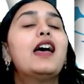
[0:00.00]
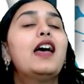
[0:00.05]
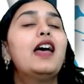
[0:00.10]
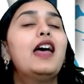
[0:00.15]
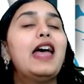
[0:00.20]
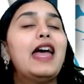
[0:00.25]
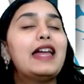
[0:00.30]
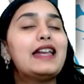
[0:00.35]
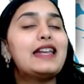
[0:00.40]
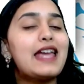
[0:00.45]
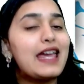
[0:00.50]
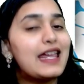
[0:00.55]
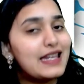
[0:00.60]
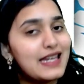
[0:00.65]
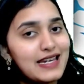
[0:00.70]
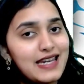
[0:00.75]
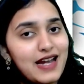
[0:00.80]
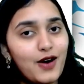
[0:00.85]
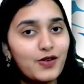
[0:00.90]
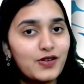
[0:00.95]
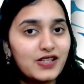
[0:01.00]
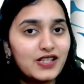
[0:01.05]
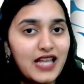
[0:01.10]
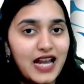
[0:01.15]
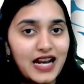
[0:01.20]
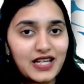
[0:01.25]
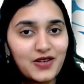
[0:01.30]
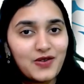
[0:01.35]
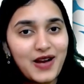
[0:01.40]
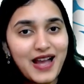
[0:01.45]
and any doubts
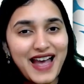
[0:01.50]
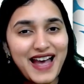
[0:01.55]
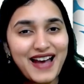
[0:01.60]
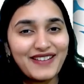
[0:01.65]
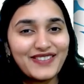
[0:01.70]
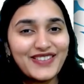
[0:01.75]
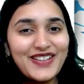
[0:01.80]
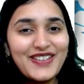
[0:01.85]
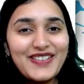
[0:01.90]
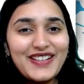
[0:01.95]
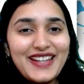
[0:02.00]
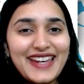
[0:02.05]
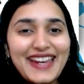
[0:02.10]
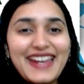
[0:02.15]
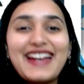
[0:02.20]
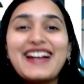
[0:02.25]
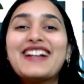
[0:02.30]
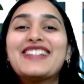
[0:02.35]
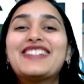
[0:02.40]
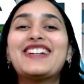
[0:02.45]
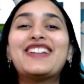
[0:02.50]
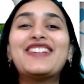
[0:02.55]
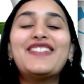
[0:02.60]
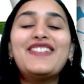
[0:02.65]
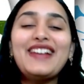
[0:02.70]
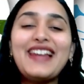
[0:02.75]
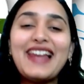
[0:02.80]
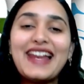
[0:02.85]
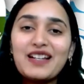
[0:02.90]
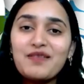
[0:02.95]
that you have. Okay, so do
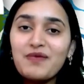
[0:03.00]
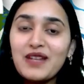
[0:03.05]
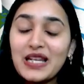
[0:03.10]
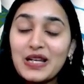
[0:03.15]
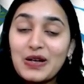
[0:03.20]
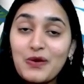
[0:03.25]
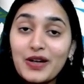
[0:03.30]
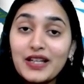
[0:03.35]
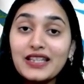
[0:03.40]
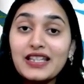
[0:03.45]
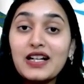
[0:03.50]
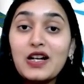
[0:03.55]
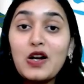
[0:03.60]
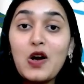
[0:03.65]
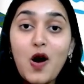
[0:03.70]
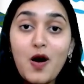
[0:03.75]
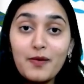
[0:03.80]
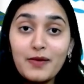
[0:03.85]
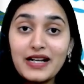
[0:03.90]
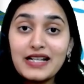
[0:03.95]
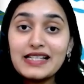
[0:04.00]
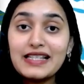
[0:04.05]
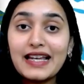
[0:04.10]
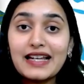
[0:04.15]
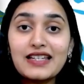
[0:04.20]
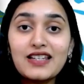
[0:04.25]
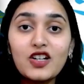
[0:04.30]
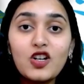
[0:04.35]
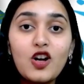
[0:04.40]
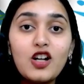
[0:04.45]
let me know in the comment
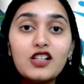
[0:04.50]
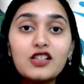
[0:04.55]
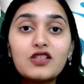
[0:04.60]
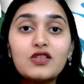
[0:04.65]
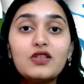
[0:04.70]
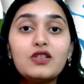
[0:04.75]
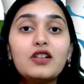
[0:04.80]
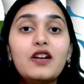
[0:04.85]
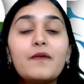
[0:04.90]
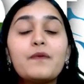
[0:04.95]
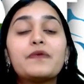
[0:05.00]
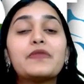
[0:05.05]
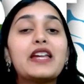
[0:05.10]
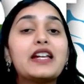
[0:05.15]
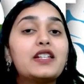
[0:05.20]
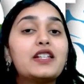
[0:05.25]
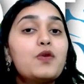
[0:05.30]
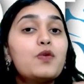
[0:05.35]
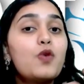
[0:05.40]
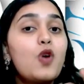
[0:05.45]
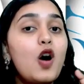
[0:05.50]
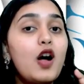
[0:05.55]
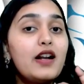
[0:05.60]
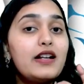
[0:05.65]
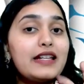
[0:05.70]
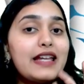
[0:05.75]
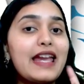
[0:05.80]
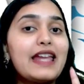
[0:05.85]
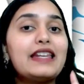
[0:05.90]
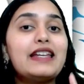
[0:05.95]
section also that you
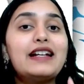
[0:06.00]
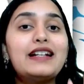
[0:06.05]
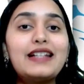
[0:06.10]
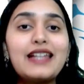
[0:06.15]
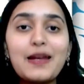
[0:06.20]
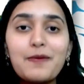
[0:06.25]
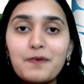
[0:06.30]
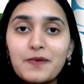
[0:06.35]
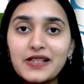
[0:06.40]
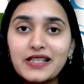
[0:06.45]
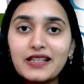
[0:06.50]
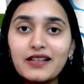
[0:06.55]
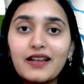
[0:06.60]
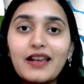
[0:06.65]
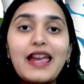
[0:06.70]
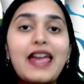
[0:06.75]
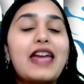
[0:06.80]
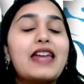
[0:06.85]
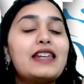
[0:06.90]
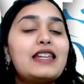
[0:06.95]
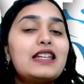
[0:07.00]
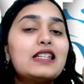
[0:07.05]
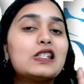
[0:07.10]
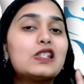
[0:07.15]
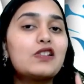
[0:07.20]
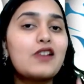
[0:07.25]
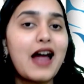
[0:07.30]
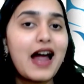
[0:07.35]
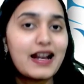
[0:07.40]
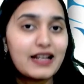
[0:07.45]
want any tips, any
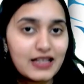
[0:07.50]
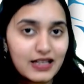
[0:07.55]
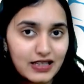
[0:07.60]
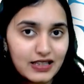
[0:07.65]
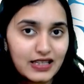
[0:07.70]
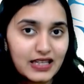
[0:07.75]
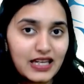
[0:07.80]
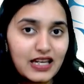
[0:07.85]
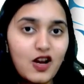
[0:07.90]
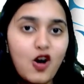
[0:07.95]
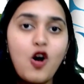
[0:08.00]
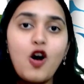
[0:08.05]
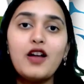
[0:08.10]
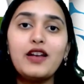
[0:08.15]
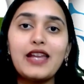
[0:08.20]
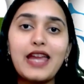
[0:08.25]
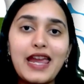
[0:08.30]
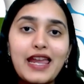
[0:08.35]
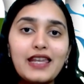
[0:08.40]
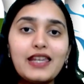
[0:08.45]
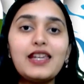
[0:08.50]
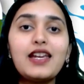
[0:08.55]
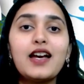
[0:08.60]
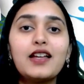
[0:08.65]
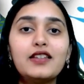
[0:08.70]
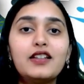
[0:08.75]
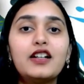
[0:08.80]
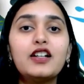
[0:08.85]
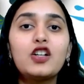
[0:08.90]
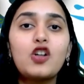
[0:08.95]
strategy on any
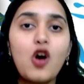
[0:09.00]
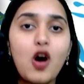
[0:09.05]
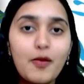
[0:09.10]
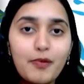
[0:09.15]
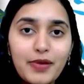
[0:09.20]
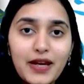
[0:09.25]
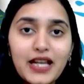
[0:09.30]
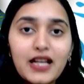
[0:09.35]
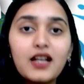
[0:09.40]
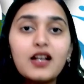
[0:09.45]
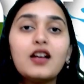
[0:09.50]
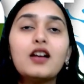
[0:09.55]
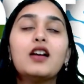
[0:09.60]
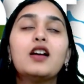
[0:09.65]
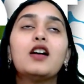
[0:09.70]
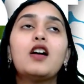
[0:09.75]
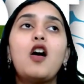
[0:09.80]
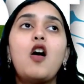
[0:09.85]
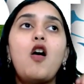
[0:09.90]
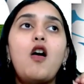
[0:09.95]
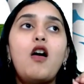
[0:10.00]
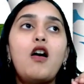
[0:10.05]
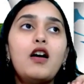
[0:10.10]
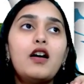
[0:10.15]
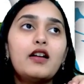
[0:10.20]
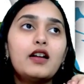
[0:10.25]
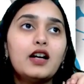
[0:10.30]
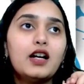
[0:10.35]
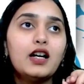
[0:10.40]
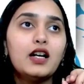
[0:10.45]
other topic
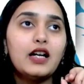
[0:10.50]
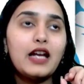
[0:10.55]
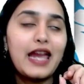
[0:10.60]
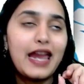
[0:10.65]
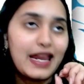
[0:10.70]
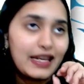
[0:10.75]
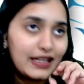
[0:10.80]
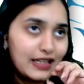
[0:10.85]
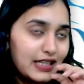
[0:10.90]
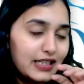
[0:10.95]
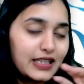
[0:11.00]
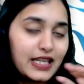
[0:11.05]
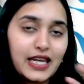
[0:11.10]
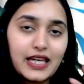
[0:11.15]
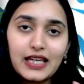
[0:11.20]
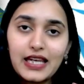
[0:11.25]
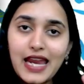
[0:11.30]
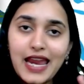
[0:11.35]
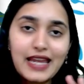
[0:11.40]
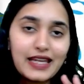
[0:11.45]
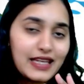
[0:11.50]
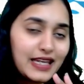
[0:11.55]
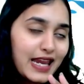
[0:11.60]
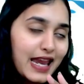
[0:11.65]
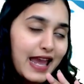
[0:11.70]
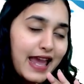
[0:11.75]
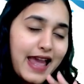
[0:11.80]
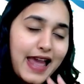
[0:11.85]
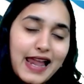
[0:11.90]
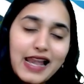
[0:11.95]
or anything, any
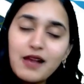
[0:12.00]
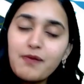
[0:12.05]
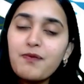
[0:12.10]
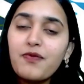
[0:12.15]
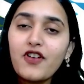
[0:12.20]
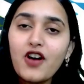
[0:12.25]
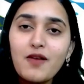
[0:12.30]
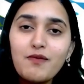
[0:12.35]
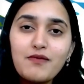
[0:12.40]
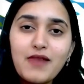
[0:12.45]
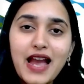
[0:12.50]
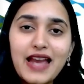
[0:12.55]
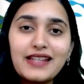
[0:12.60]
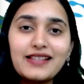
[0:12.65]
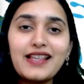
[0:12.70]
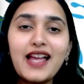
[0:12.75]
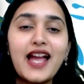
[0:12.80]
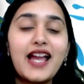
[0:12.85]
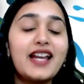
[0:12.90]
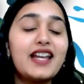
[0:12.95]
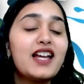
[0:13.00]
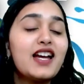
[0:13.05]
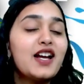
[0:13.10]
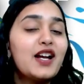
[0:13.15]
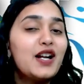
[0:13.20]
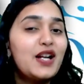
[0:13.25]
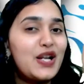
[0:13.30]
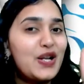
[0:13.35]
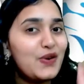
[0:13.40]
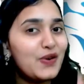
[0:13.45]
help from my side.
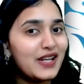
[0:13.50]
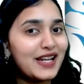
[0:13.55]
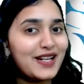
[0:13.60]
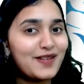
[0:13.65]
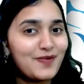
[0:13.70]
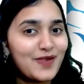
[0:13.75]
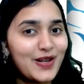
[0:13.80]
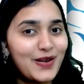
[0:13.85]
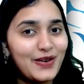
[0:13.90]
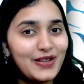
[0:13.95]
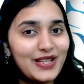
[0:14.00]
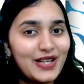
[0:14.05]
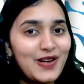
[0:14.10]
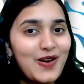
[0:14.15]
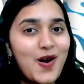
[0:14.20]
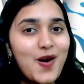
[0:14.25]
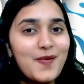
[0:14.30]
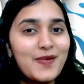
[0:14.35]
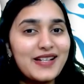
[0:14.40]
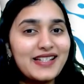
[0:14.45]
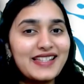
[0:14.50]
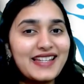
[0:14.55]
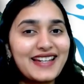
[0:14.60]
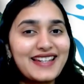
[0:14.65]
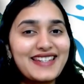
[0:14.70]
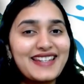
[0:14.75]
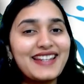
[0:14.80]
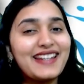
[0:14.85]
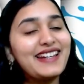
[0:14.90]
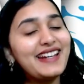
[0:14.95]
Do let me know in the comment
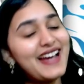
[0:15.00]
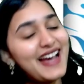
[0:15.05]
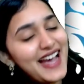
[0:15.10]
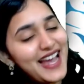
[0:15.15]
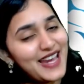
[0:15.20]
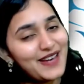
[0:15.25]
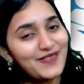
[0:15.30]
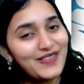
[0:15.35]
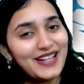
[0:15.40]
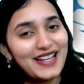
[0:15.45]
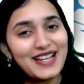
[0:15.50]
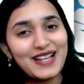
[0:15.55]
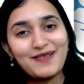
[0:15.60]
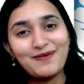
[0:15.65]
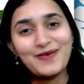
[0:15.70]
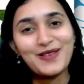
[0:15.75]
section. I will help